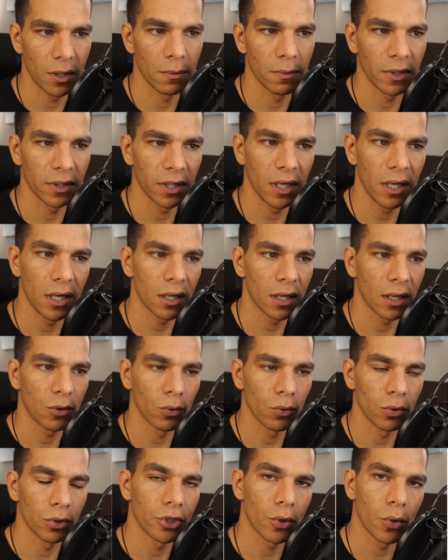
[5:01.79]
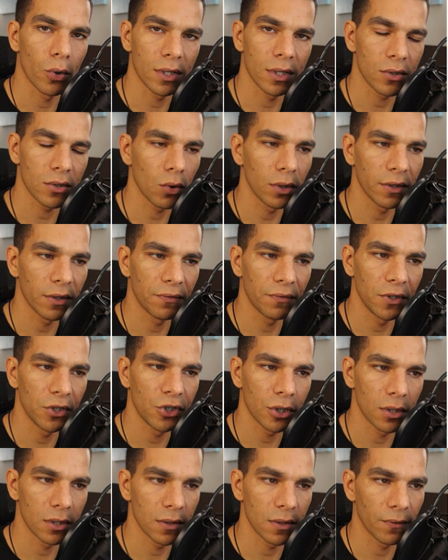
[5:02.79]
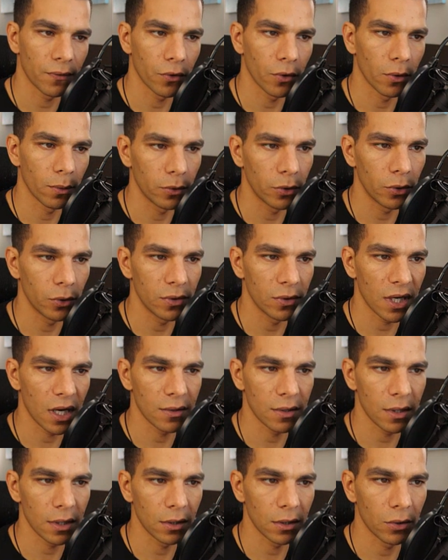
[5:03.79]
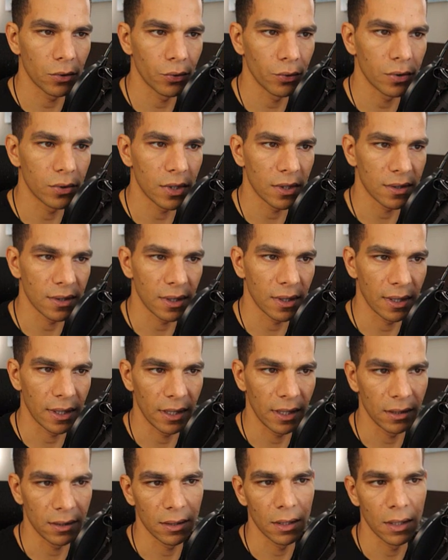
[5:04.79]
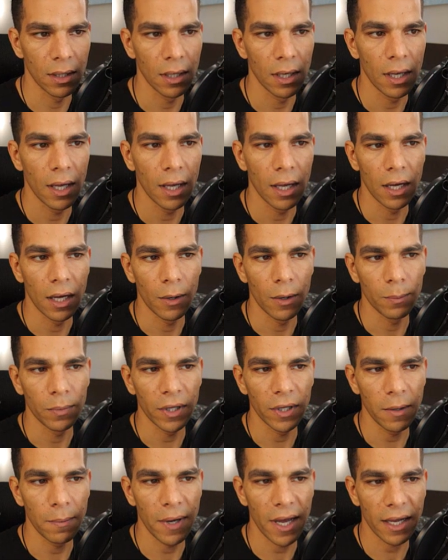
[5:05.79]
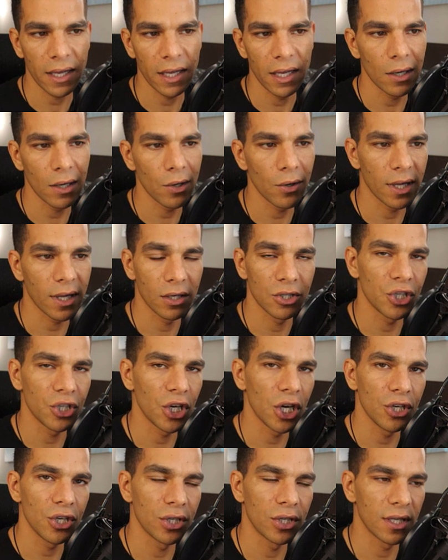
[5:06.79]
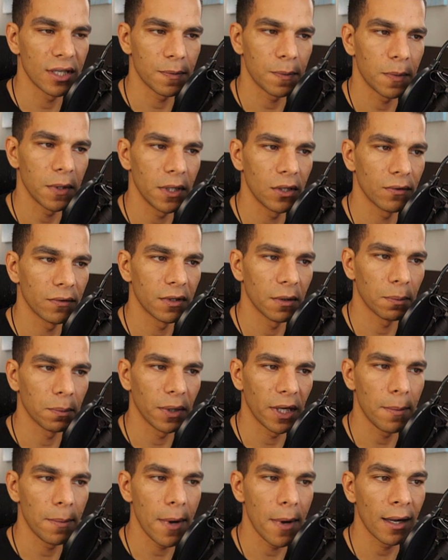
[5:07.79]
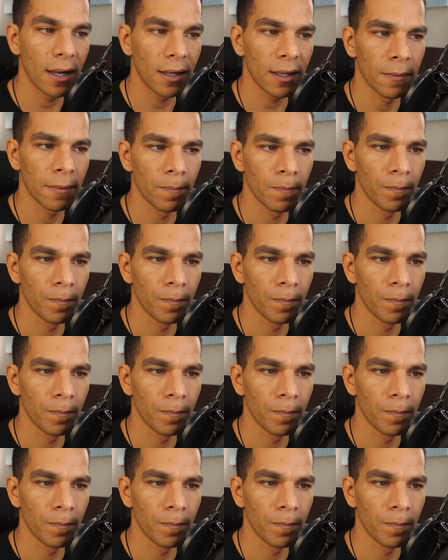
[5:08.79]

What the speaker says: But here it will show us all the features from 2000 to 2008. Playback, here you can change the speed of the playback.